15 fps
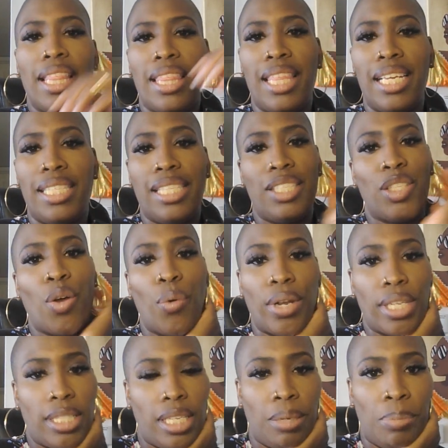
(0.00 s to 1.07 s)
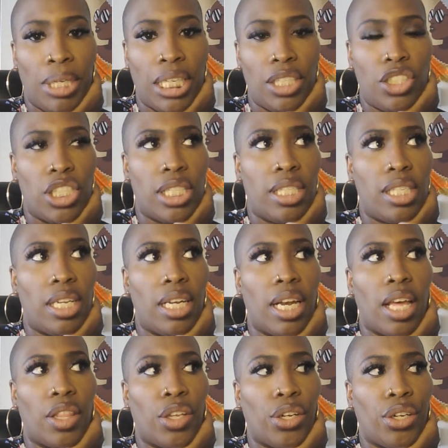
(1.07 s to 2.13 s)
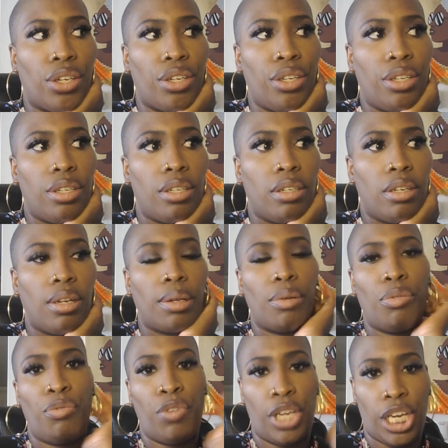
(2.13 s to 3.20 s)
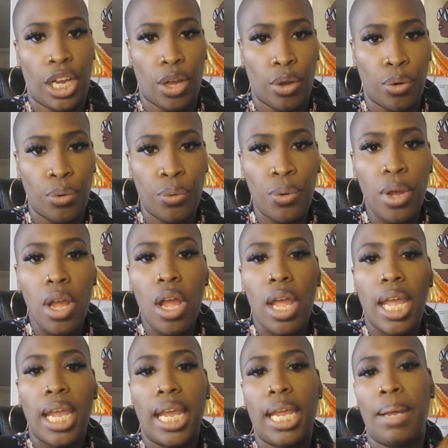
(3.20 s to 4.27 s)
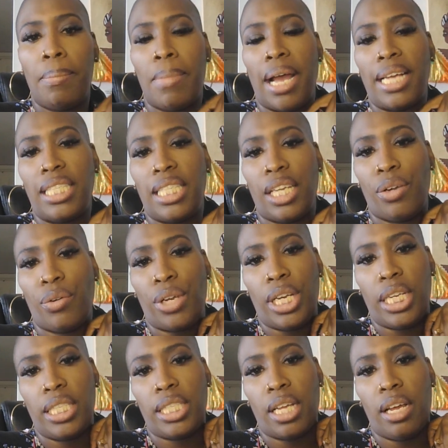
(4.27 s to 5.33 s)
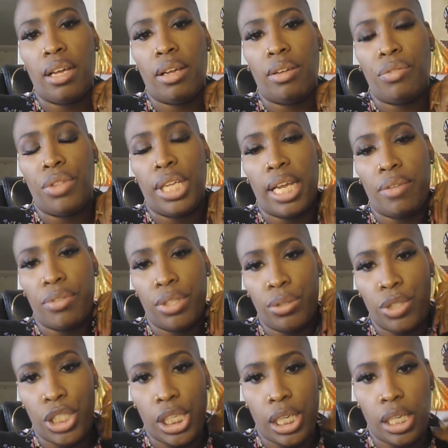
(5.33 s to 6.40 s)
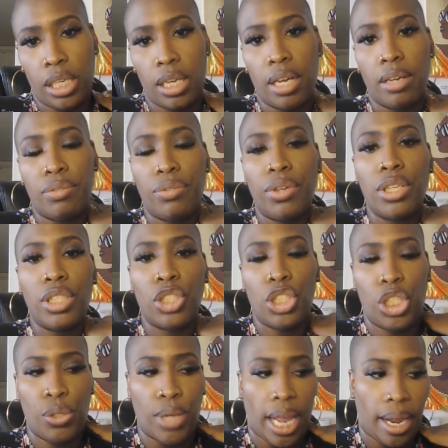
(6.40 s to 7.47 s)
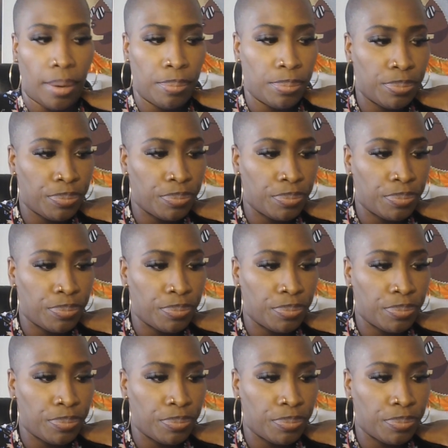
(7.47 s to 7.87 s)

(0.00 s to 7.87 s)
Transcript: This is going to be just another video in my series of the evolution of Jude.